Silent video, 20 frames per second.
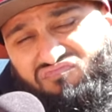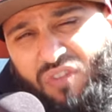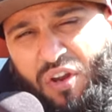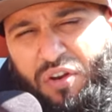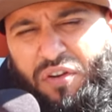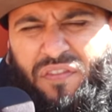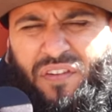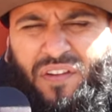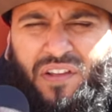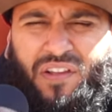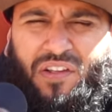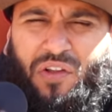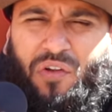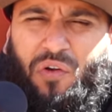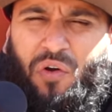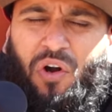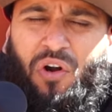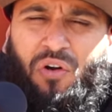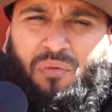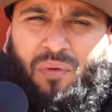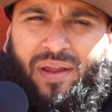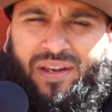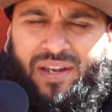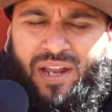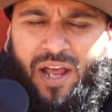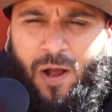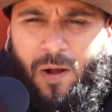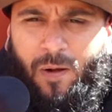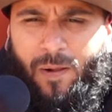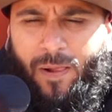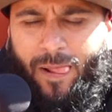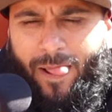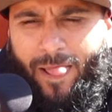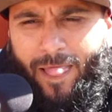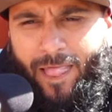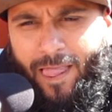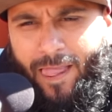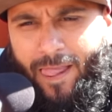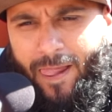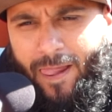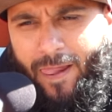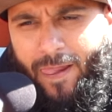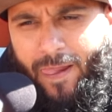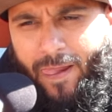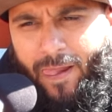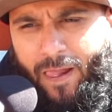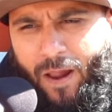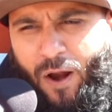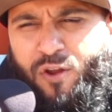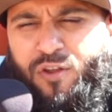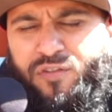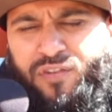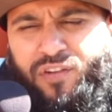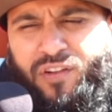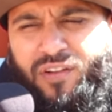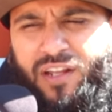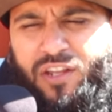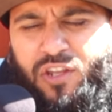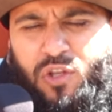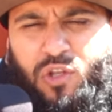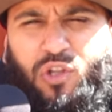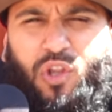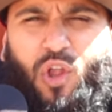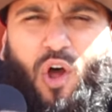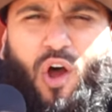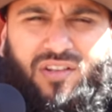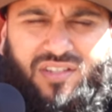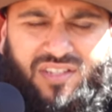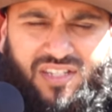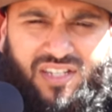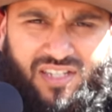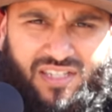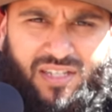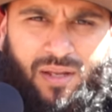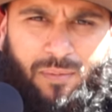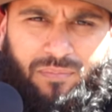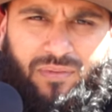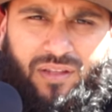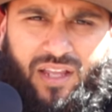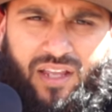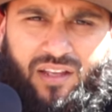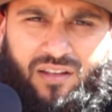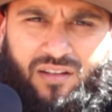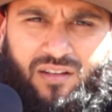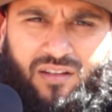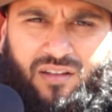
Are you feeling a little hurt right now? Are you feeling like you lost something?